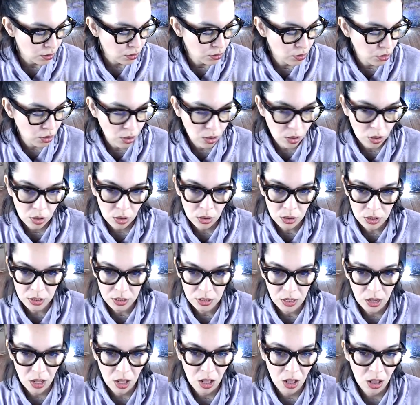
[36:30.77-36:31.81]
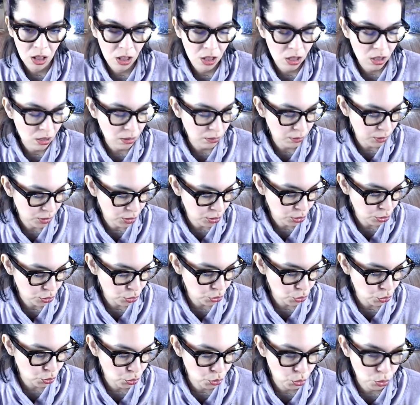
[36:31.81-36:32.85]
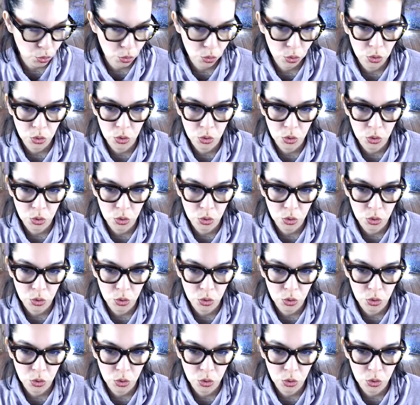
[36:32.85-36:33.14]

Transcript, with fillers: darling, not know you true.